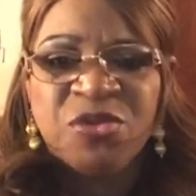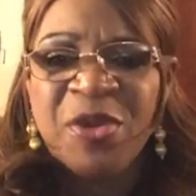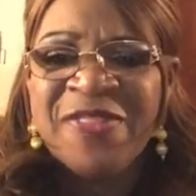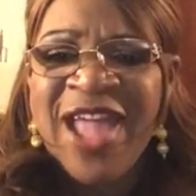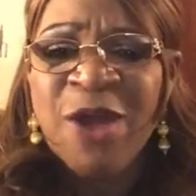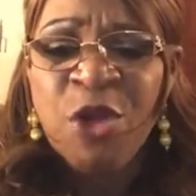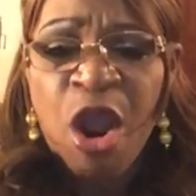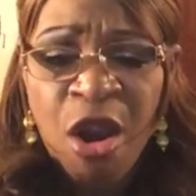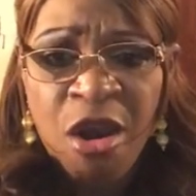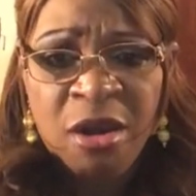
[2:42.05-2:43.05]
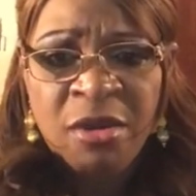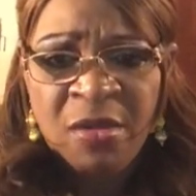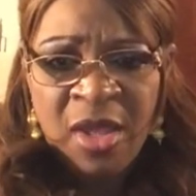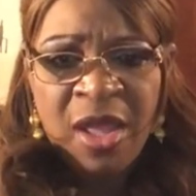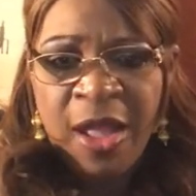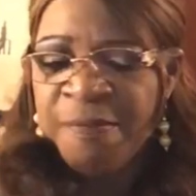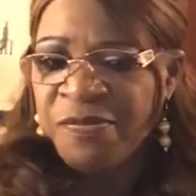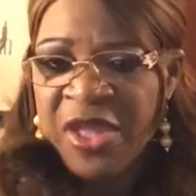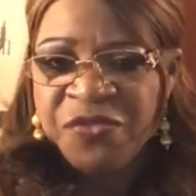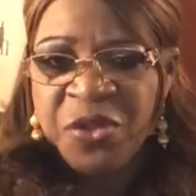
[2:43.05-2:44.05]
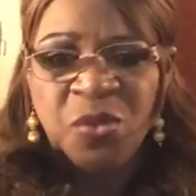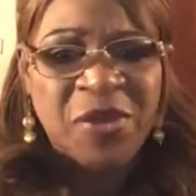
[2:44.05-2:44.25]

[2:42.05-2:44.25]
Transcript: without her, I'm nothing.